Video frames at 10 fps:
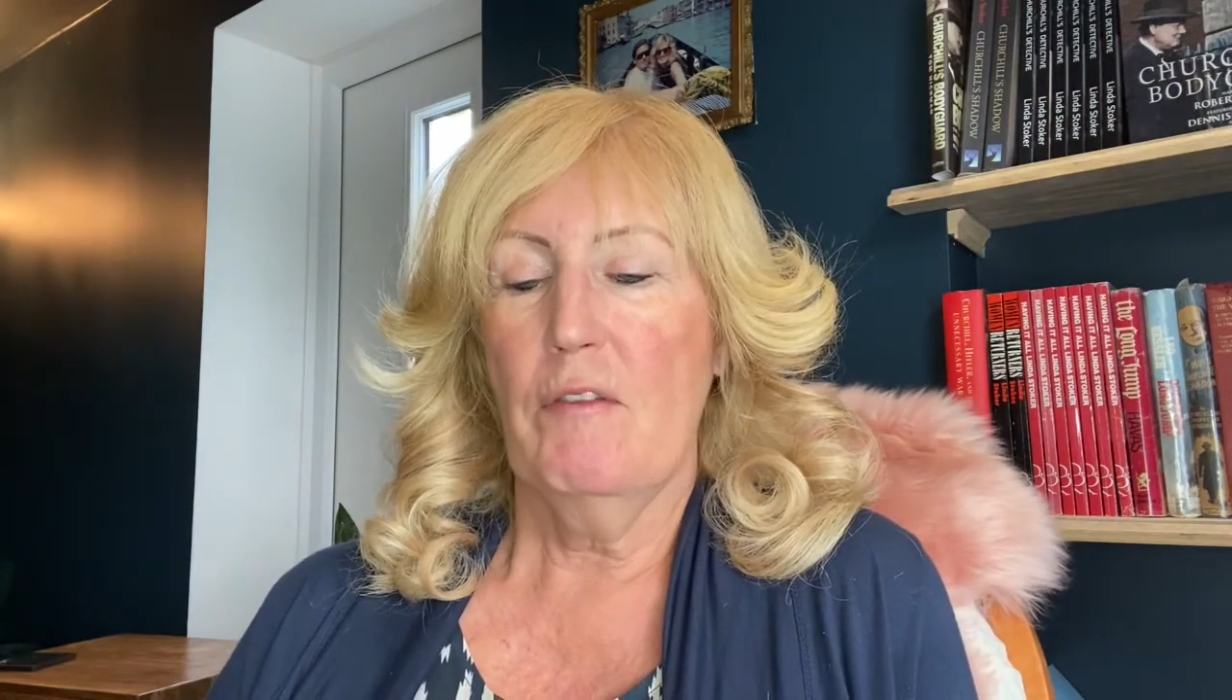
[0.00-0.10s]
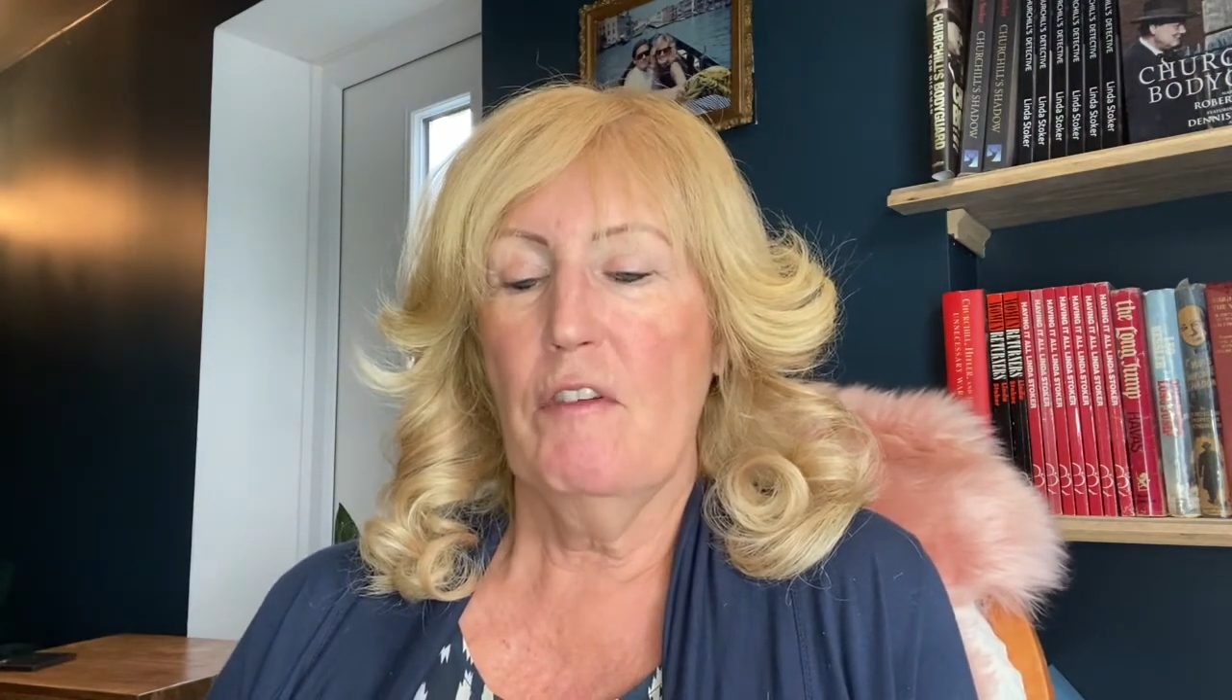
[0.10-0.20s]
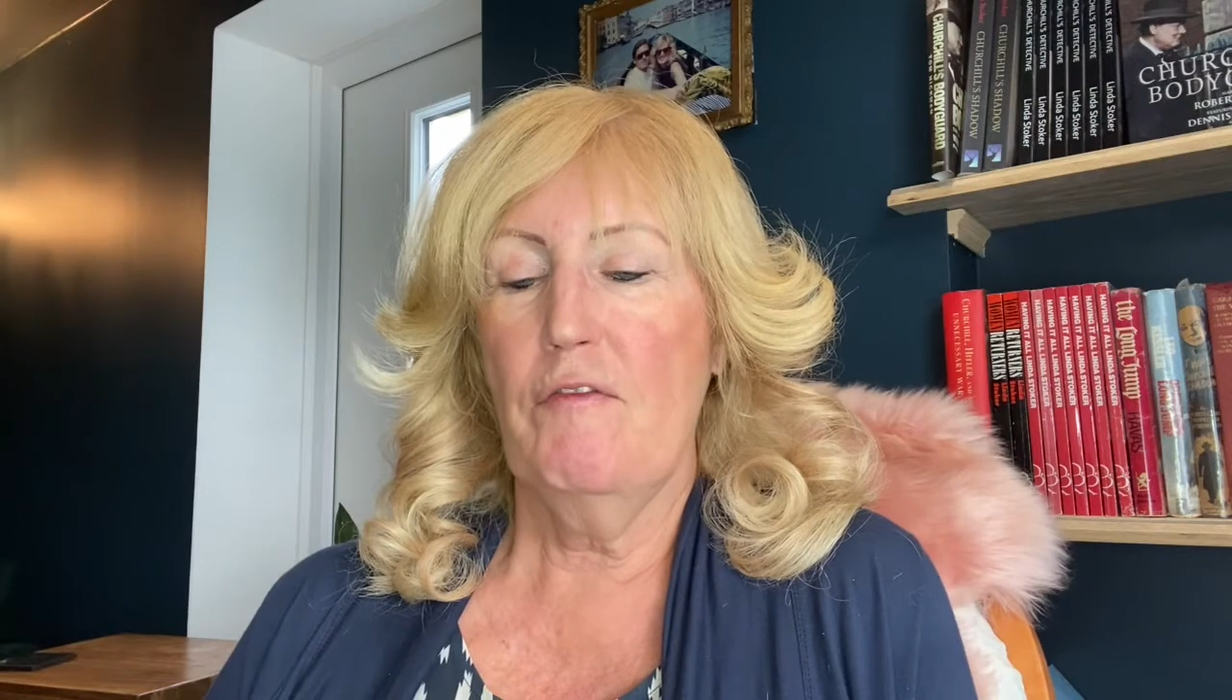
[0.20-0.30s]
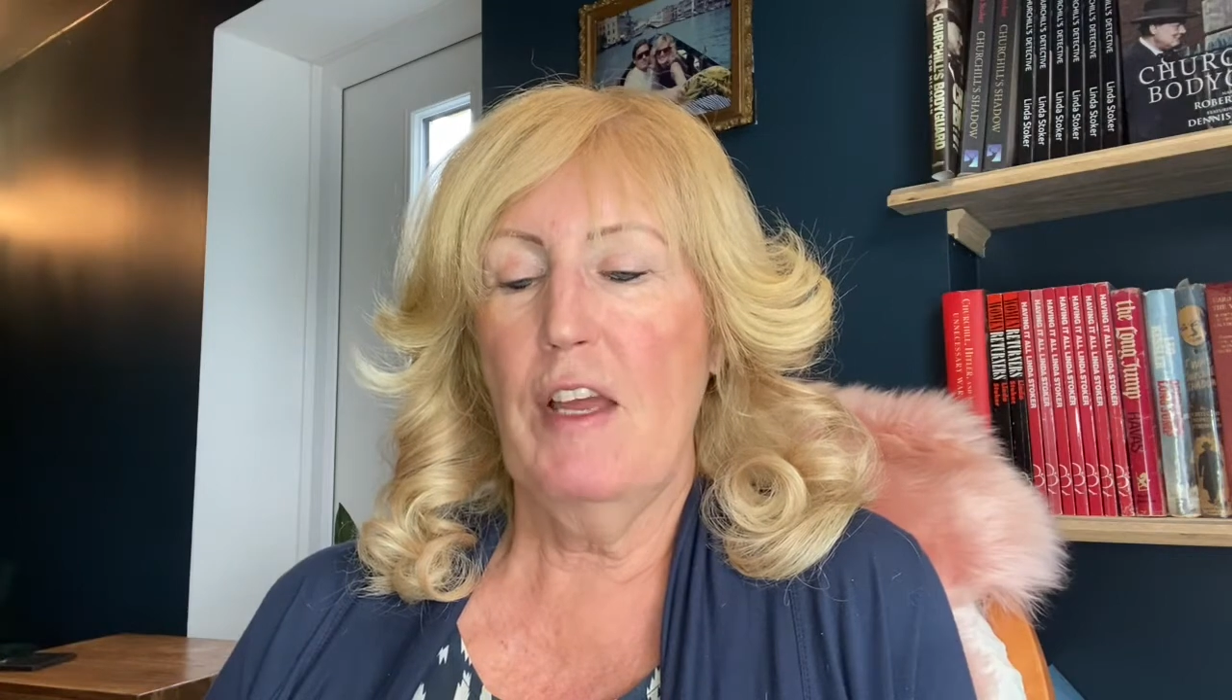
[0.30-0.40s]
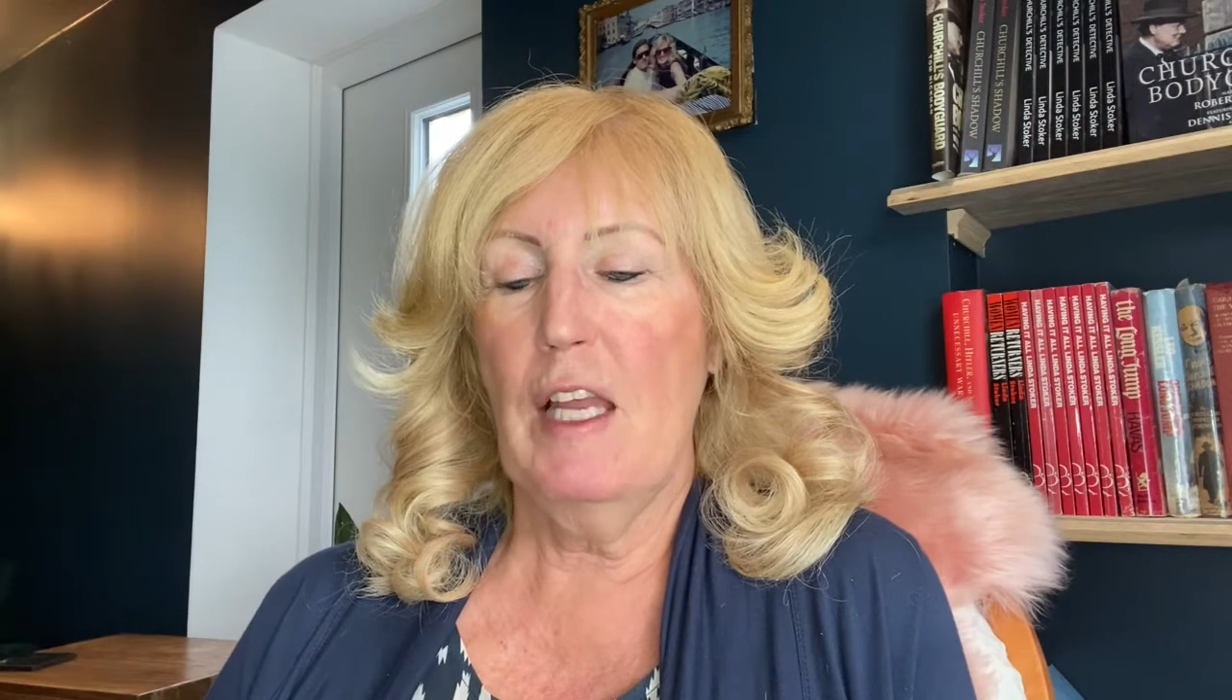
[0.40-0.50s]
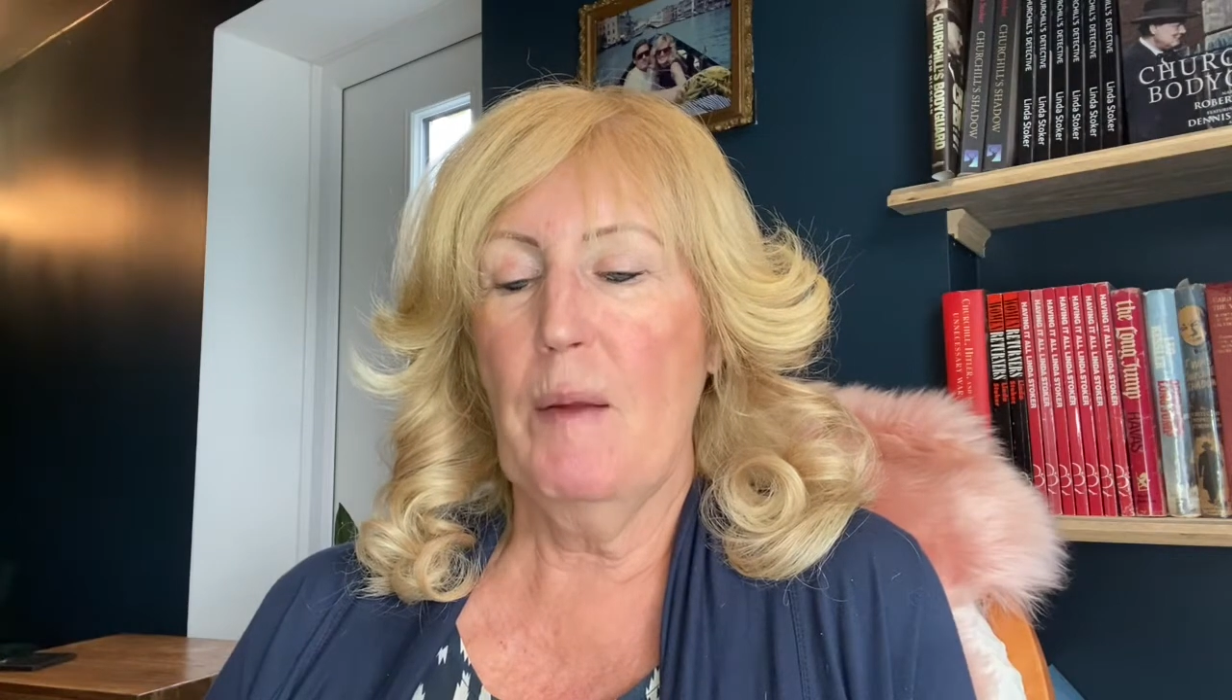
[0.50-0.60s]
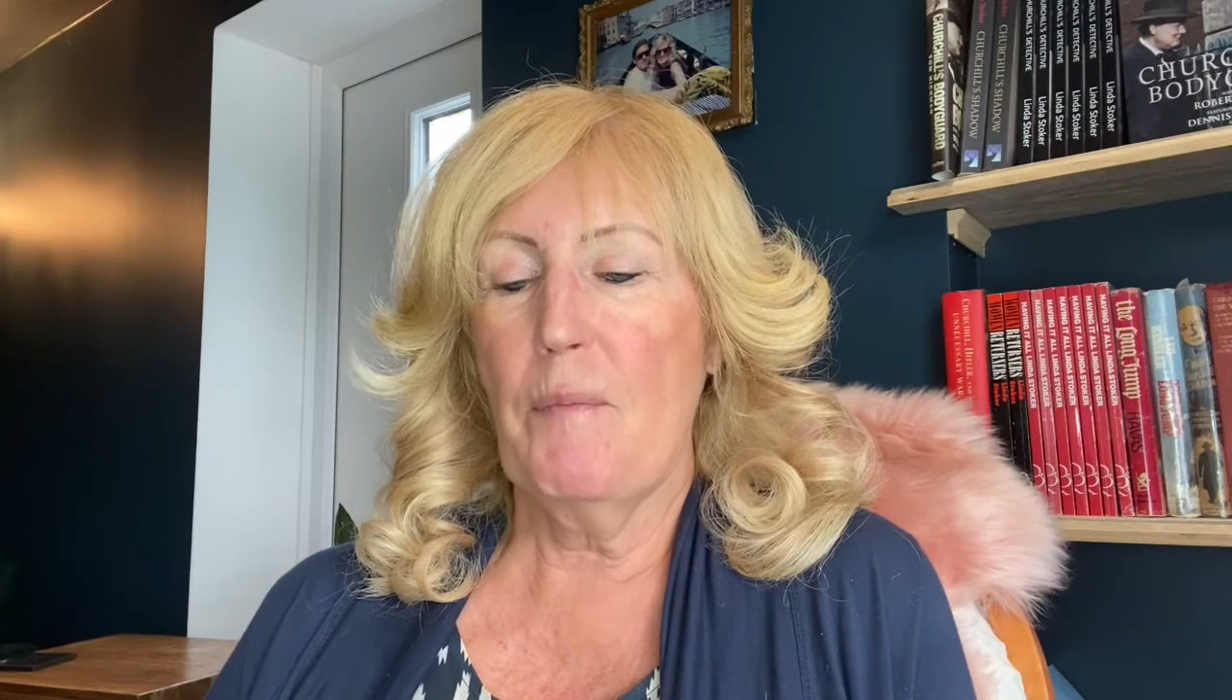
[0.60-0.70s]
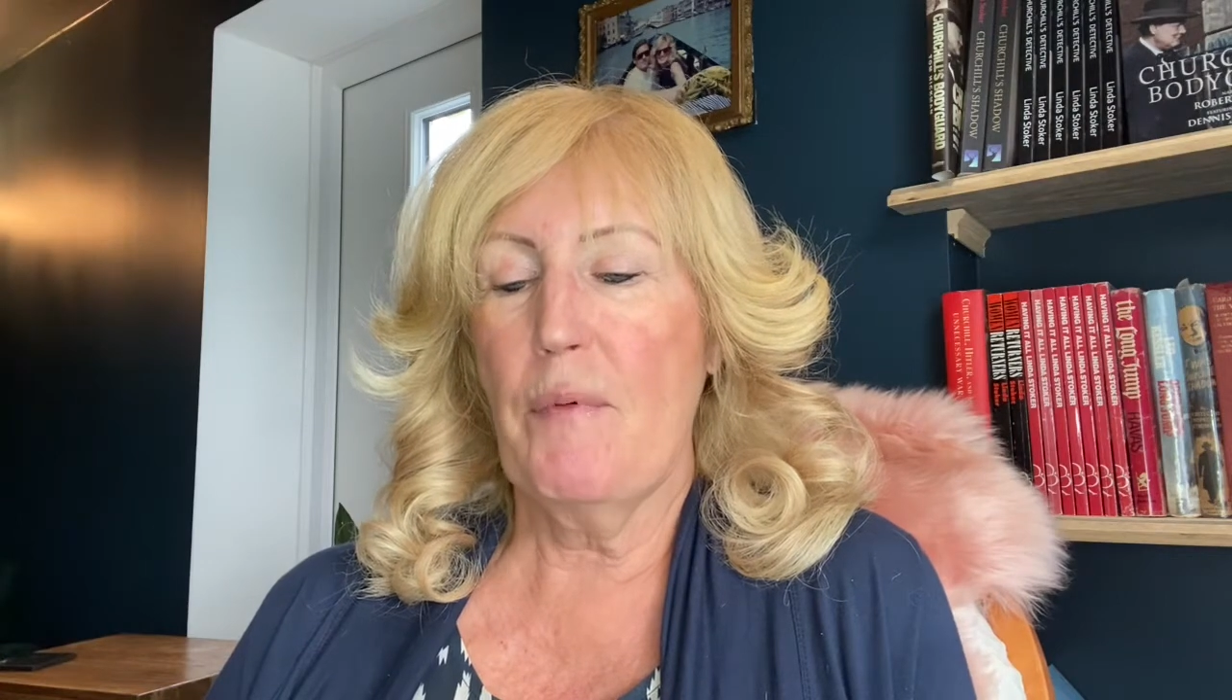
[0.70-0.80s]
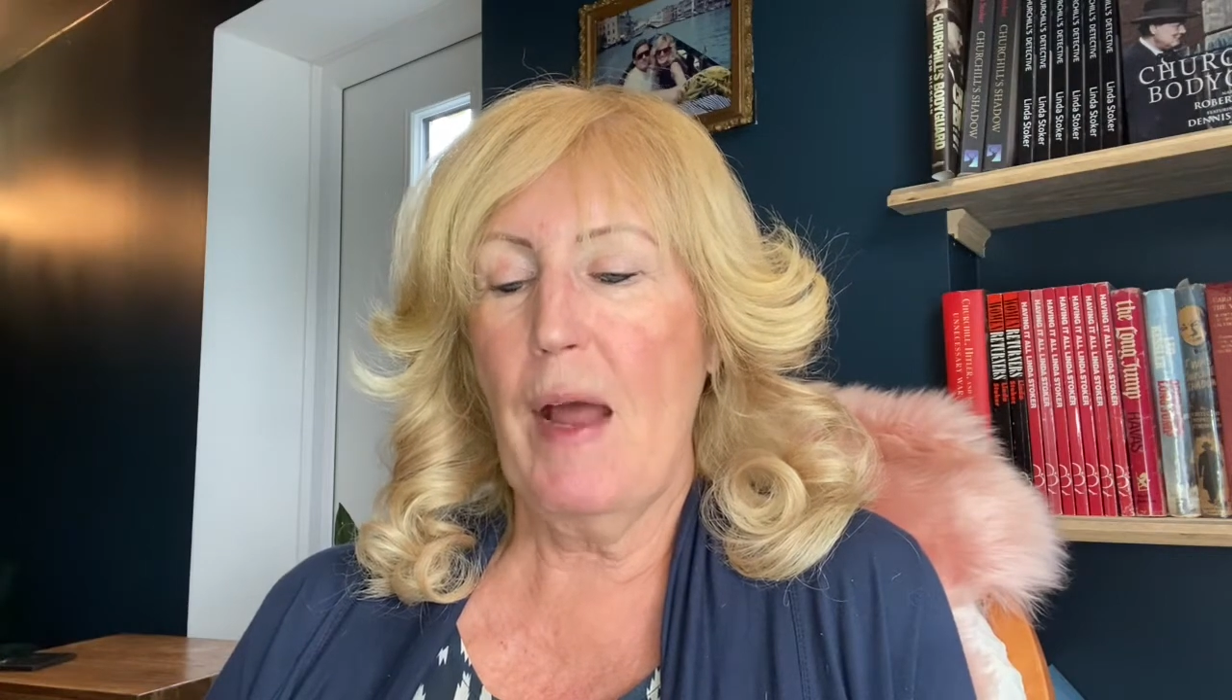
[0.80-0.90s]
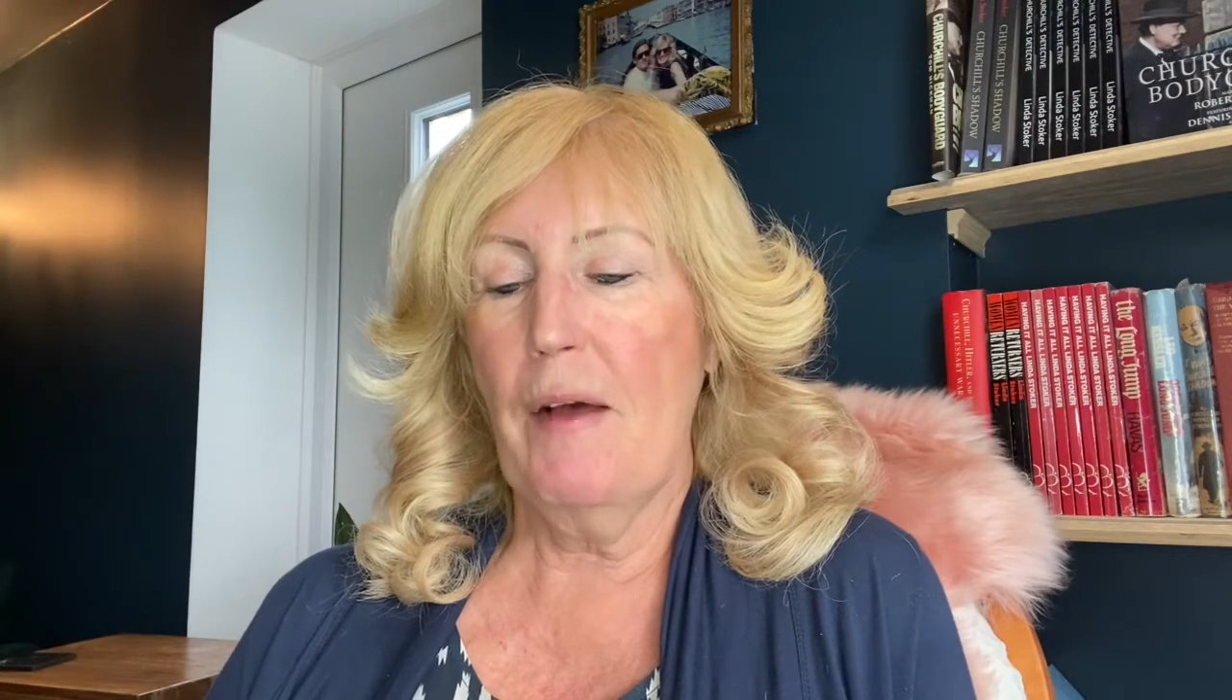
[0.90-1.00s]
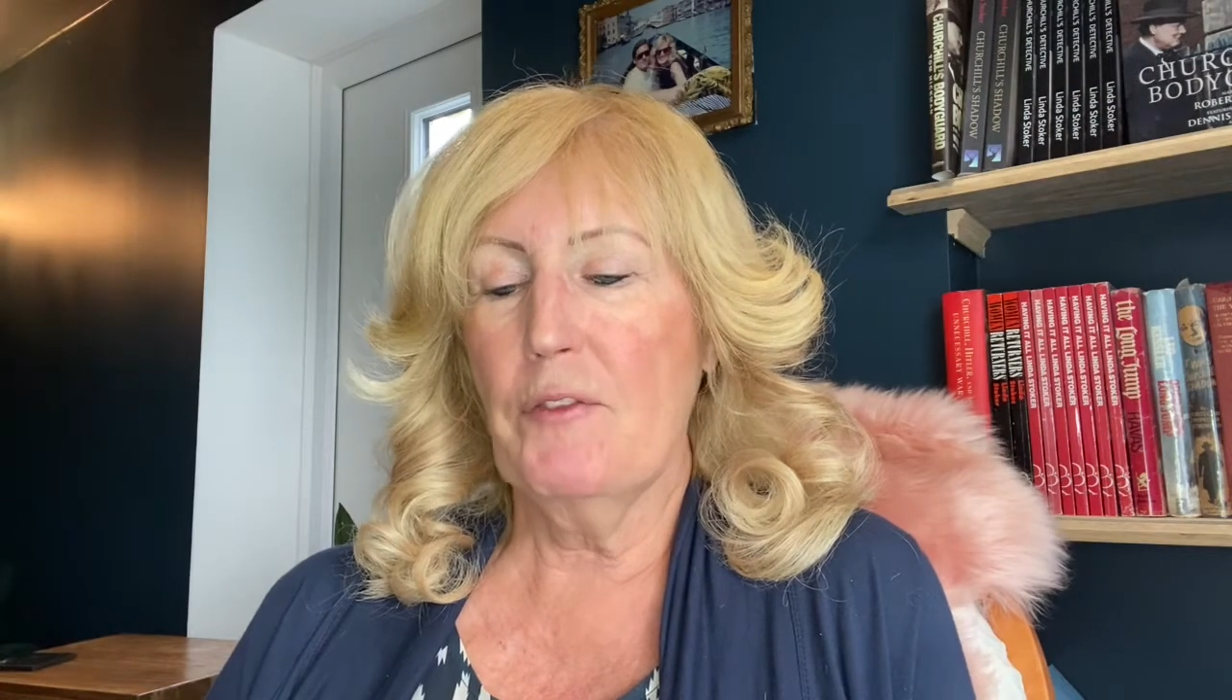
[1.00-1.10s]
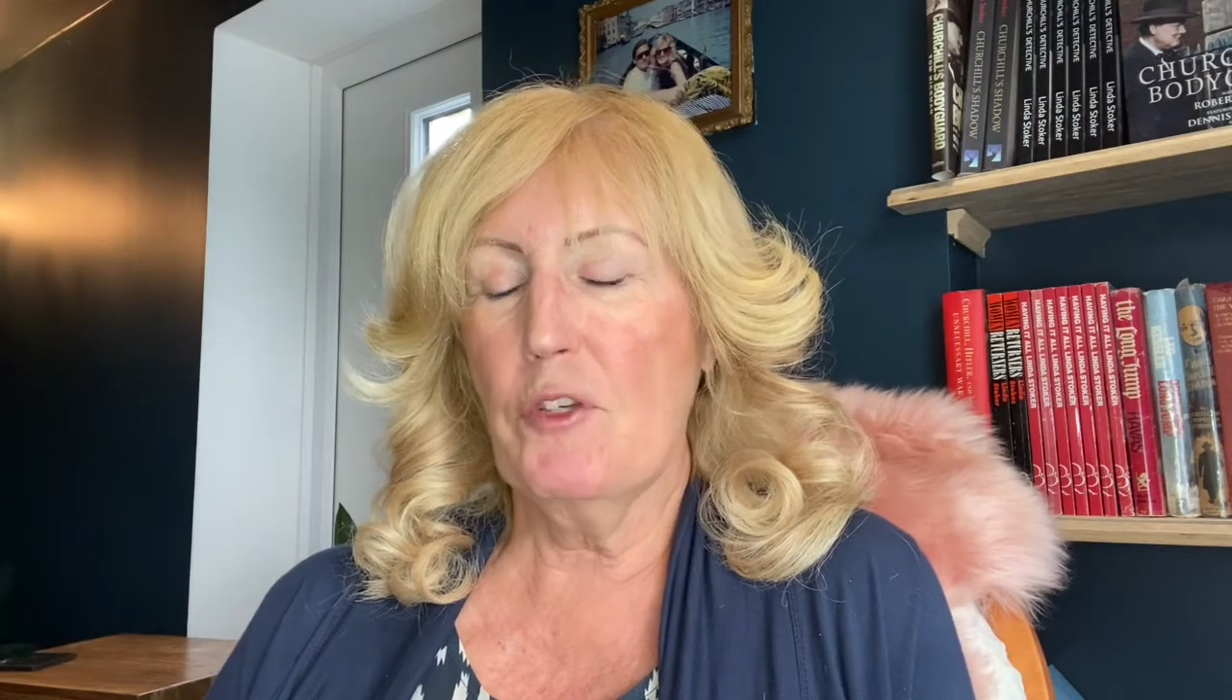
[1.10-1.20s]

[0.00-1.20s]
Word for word: revealing brown